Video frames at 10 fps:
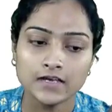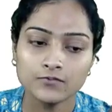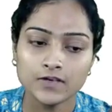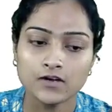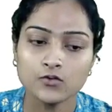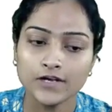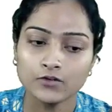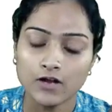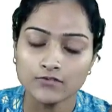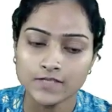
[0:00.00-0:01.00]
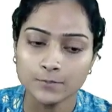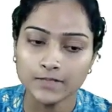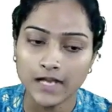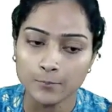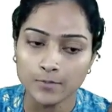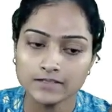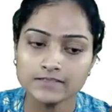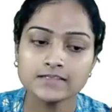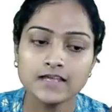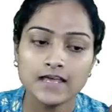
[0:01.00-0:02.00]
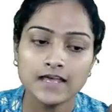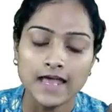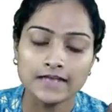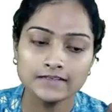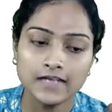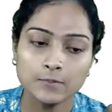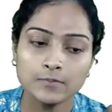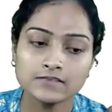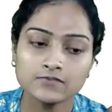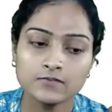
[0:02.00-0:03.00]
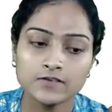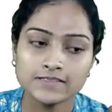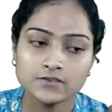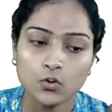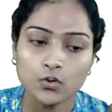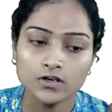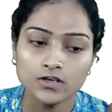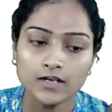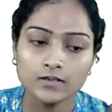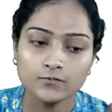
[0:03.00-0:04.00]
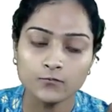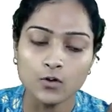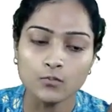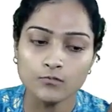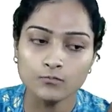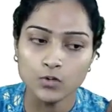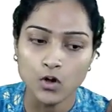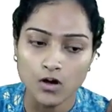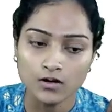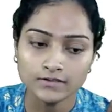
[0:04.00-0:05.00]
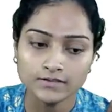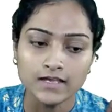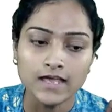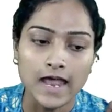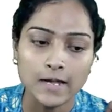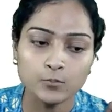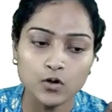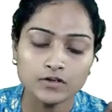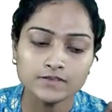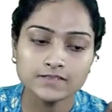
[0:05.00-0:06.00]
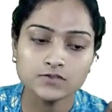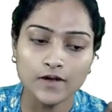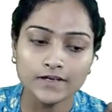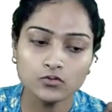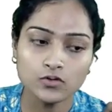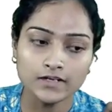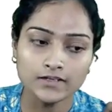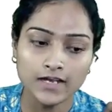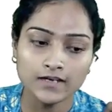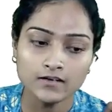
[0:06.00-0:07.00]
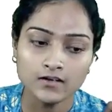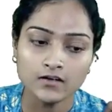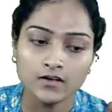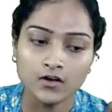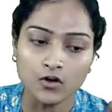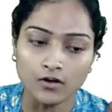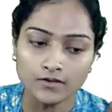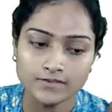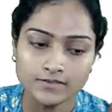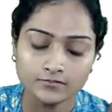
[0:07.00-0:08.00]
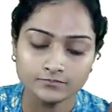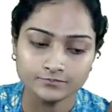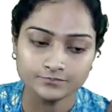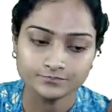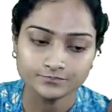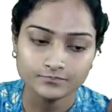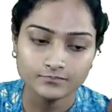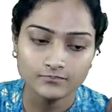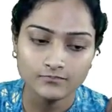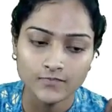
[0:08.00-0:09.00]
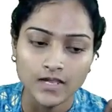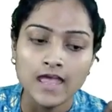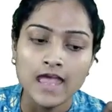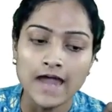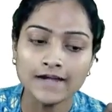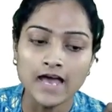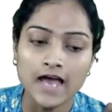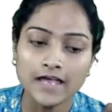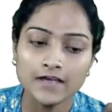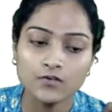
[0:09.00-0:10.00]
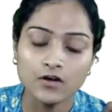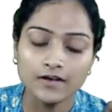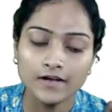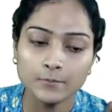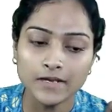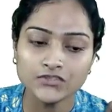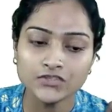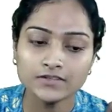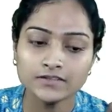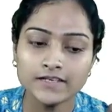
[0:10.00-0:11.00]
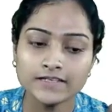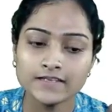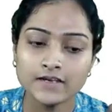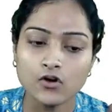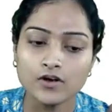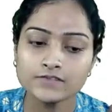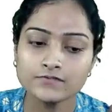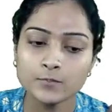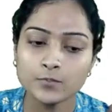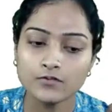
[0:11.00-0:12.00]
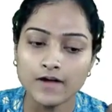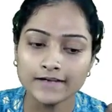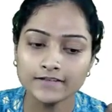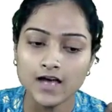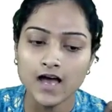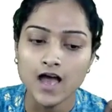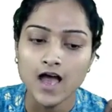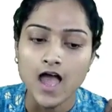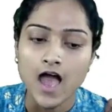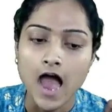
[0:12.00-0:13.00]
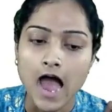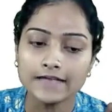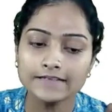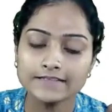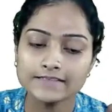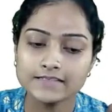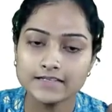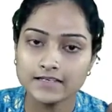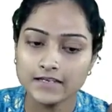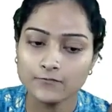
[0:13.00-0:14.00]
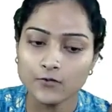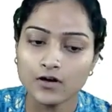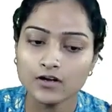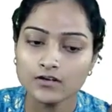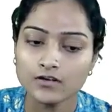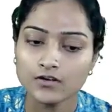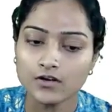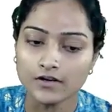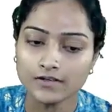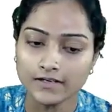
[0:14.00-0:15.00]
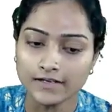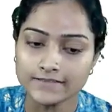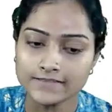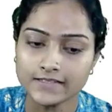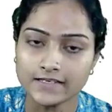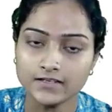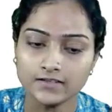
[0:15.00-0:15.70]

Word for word: we are going to have some tables and tables will be stored in the form of blocks and blocks is going to contain records. And I have already mentioned these records will provide the highest degree for concurrency.